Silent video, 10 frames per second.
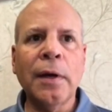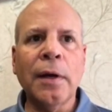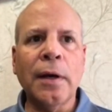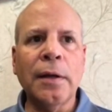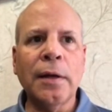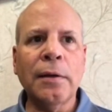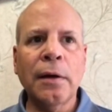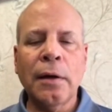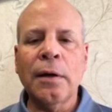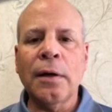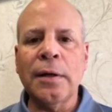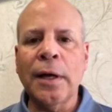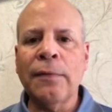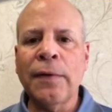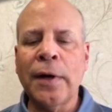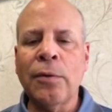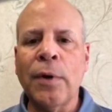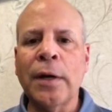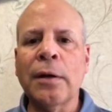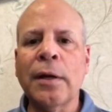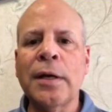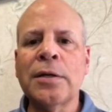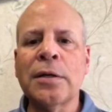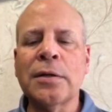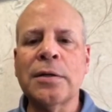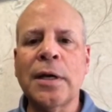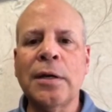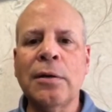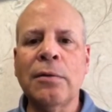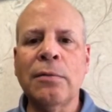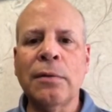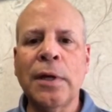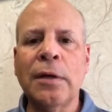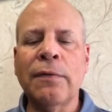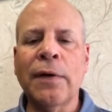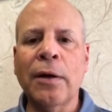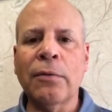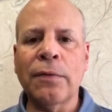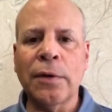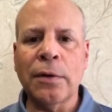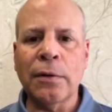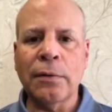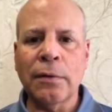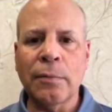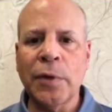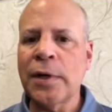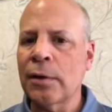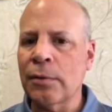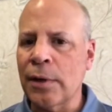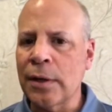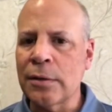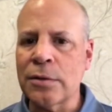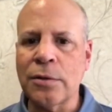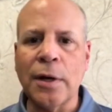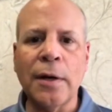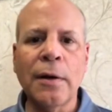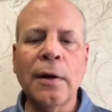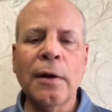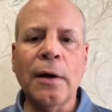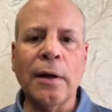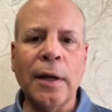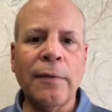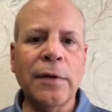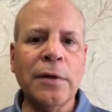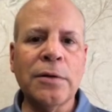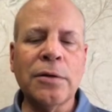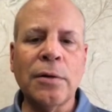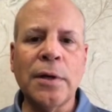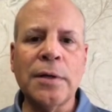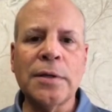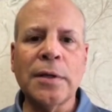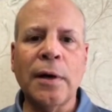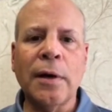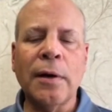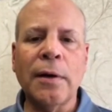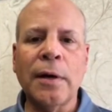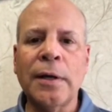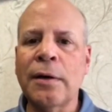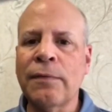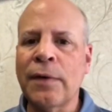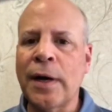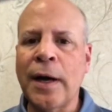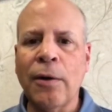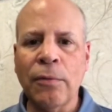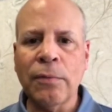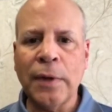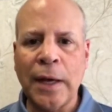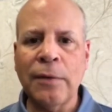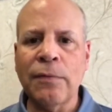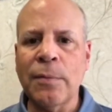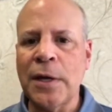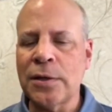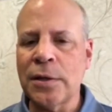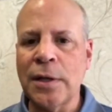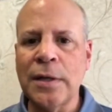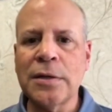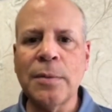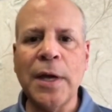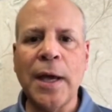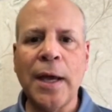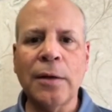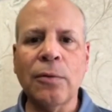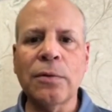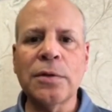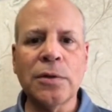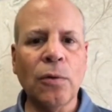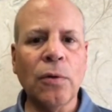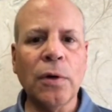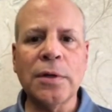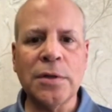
and then identify the regulations that you need to follow for your particular industry. A lot of industries identify how that information needs to be handled, stored, and